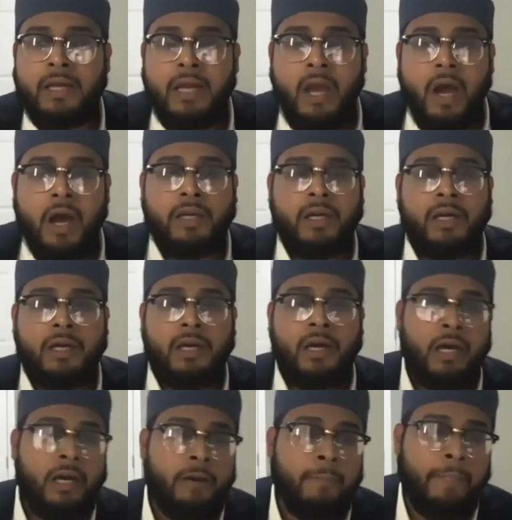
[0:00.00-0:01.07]
on
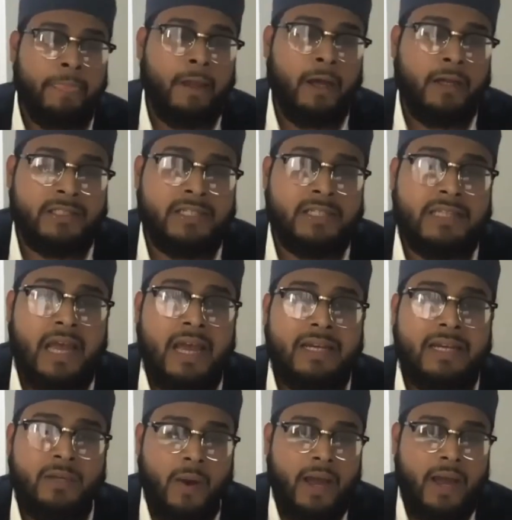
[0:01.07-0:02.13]
a
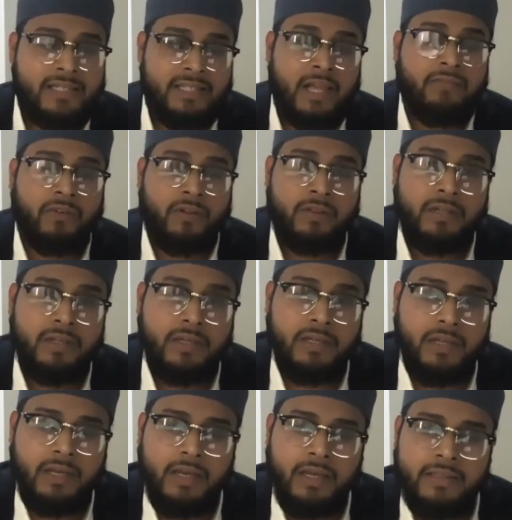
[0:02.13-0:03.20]
society-wise level,
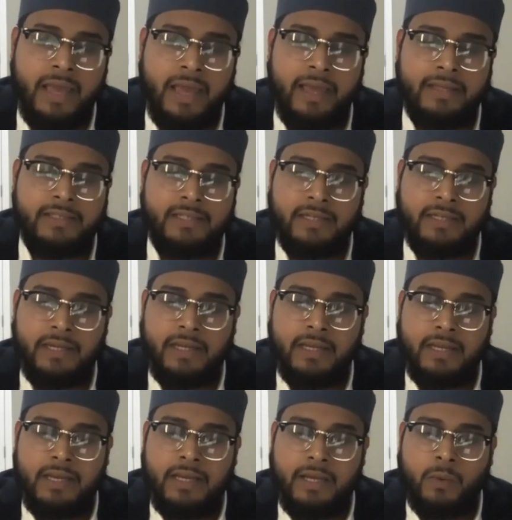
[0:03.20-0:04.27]
that
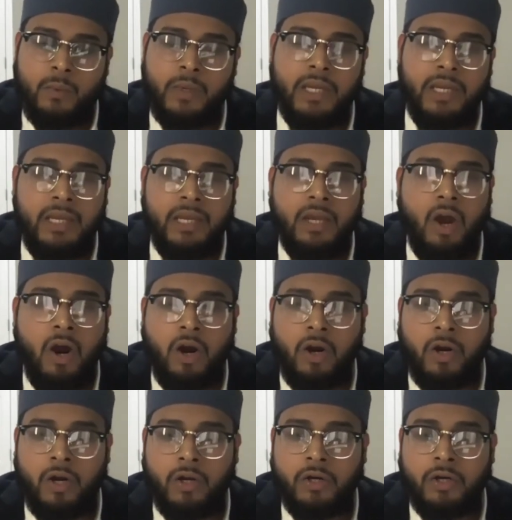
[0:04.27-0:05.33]
we
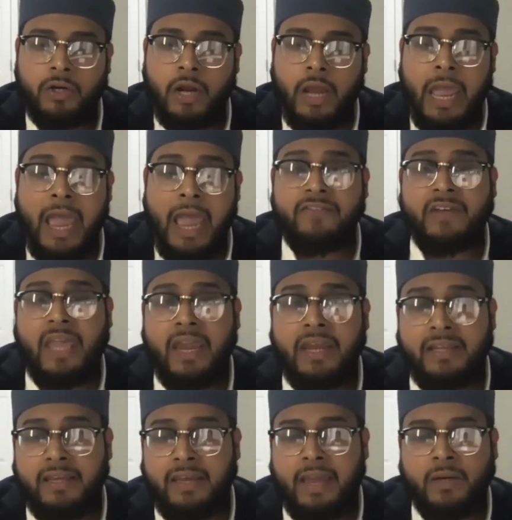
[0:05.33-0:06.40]
are
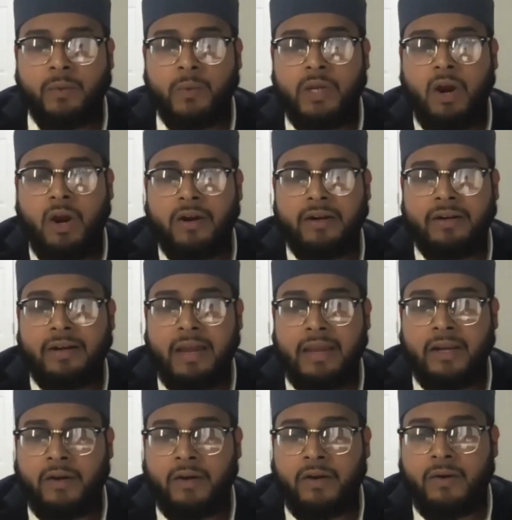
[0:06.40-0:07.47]
advocating and we are, you
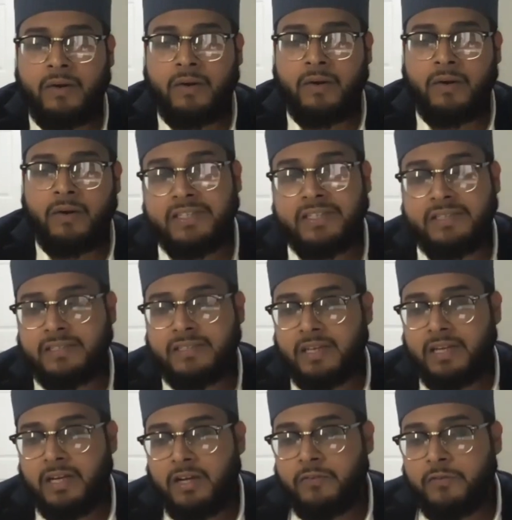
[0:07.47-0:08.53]
know, activists
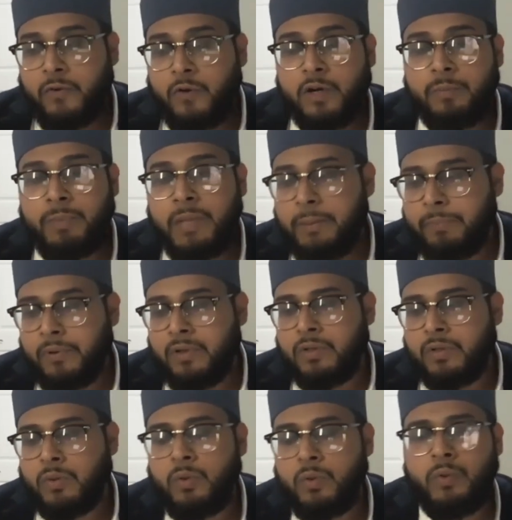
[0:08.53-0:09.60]
for
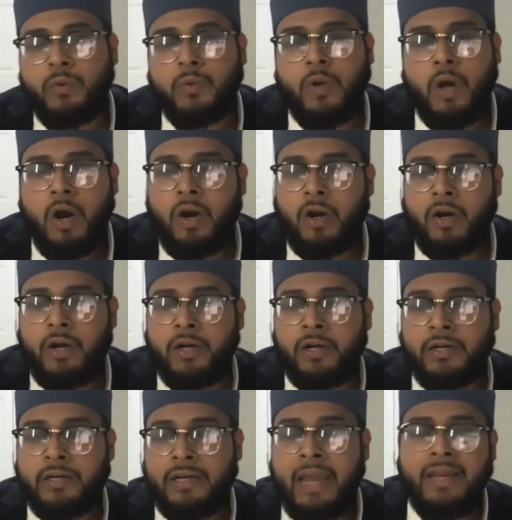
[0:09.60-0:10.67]
people who are
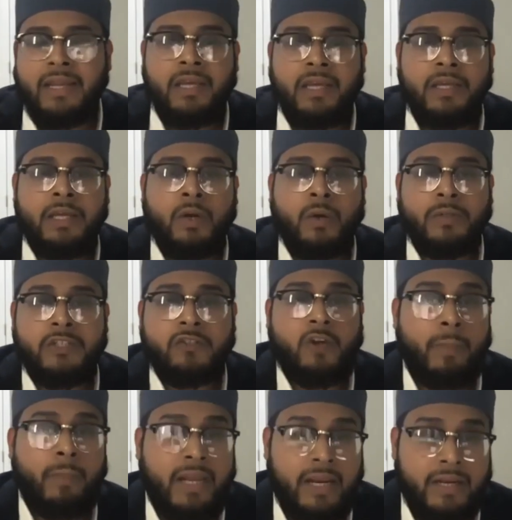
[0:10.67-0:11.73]
getting, you know,
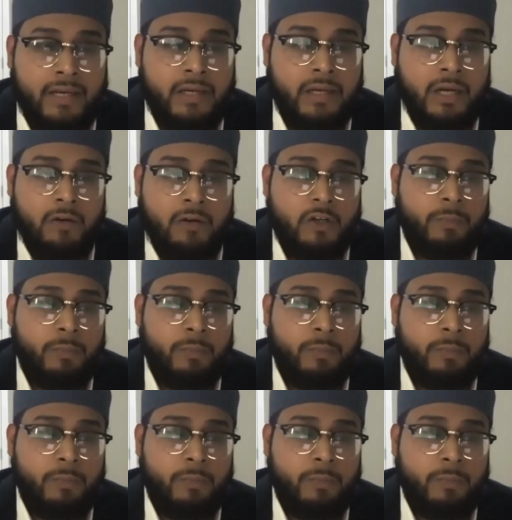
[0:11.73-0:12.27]
discriminated, for